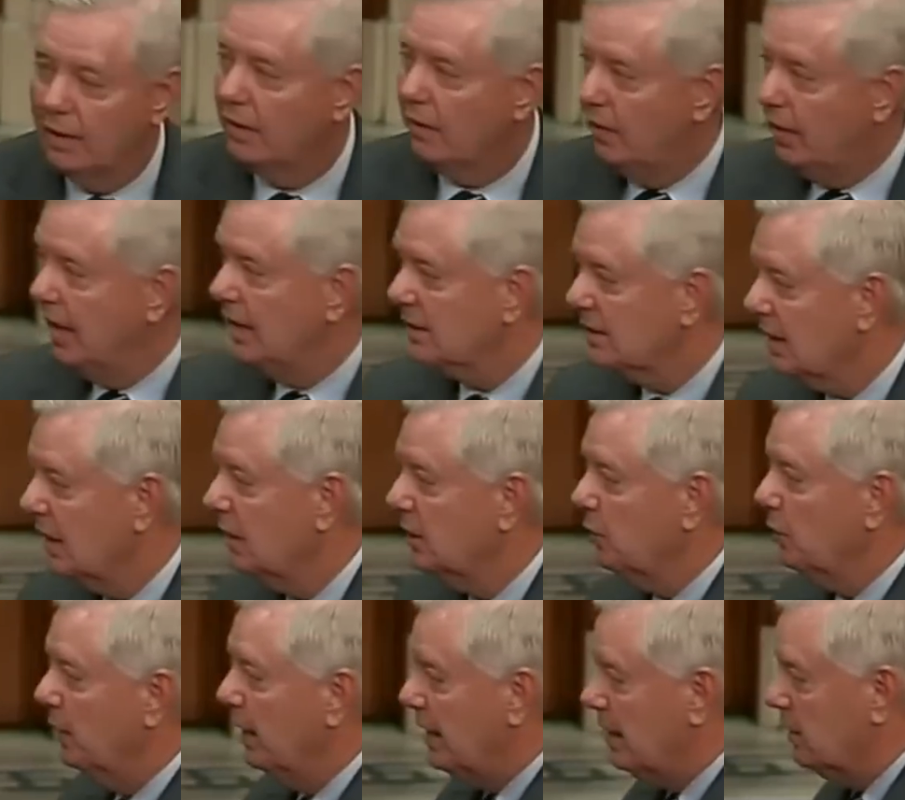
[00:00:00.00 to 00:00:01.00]
That's how
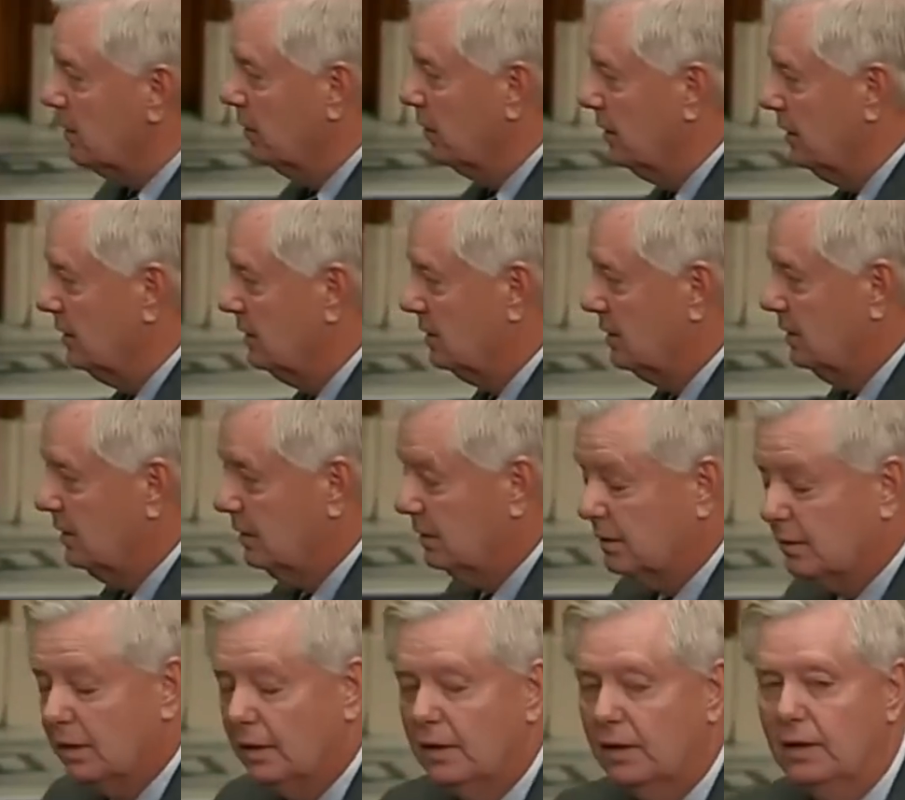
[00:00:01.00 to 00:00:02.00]
you handle these
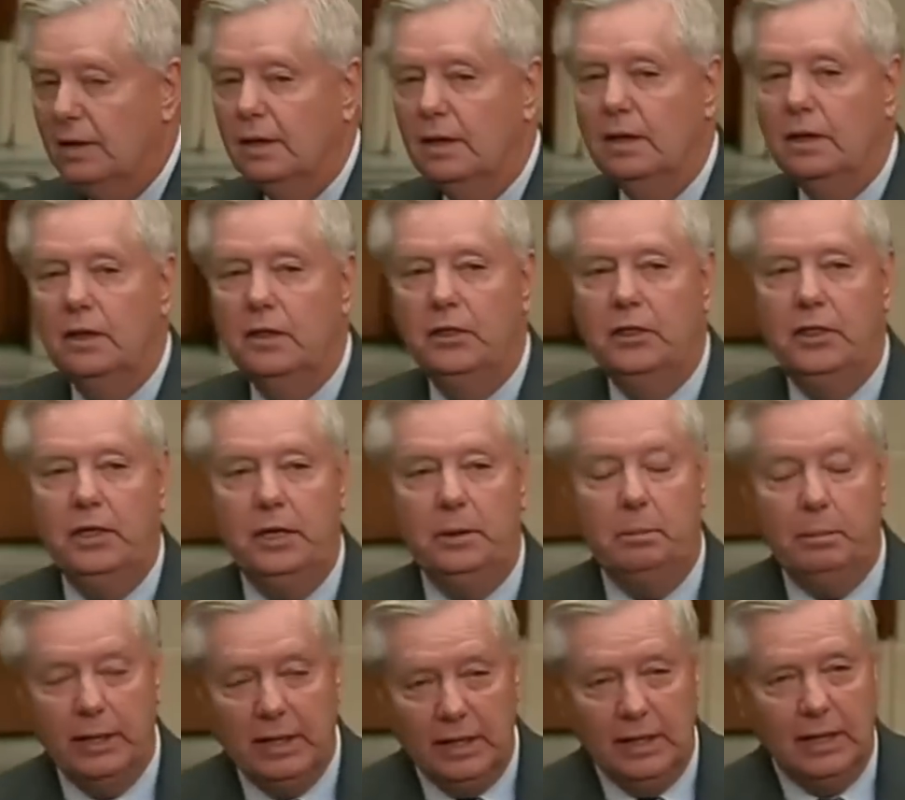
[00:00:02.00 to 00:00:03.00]
things. The
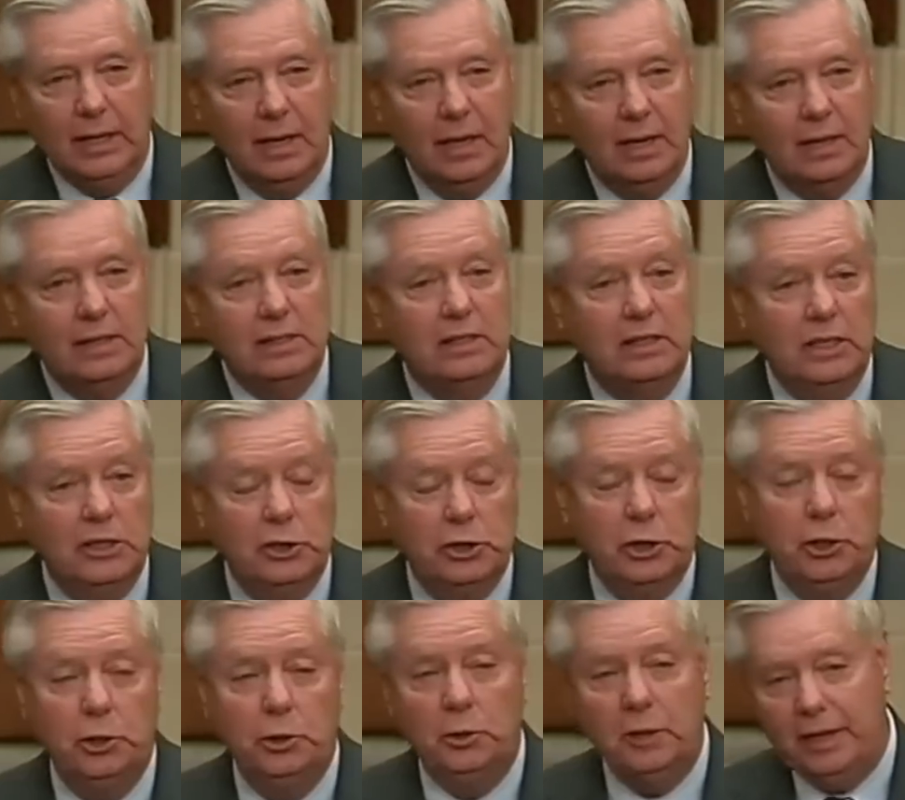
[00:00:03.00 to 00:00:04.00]
Pentagon has
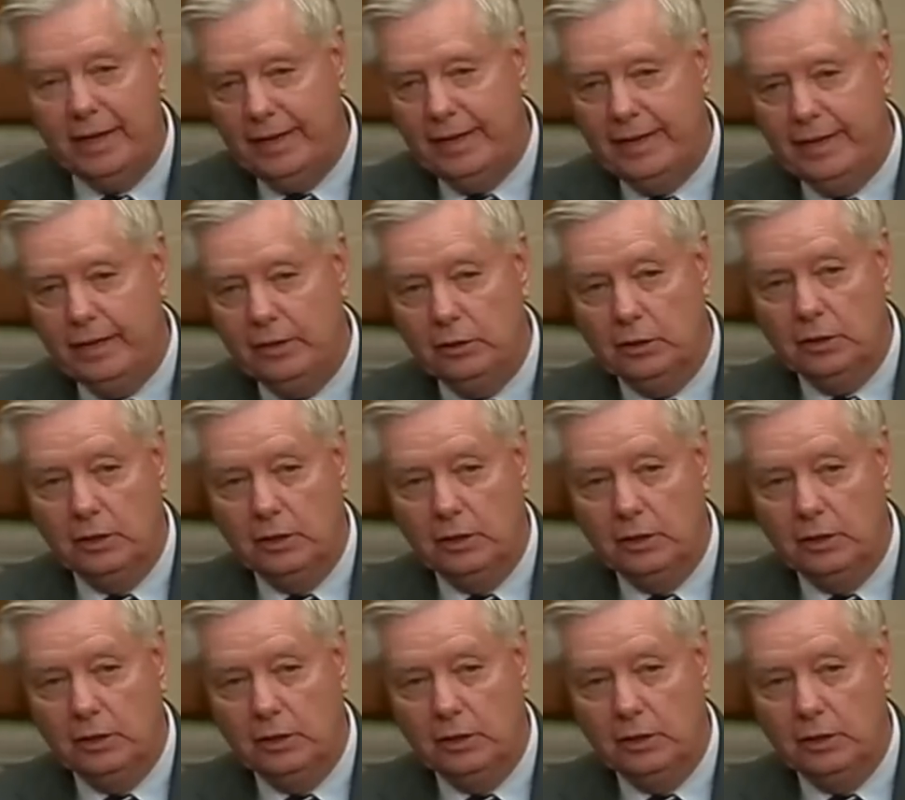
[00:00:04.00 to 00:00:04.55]
issued a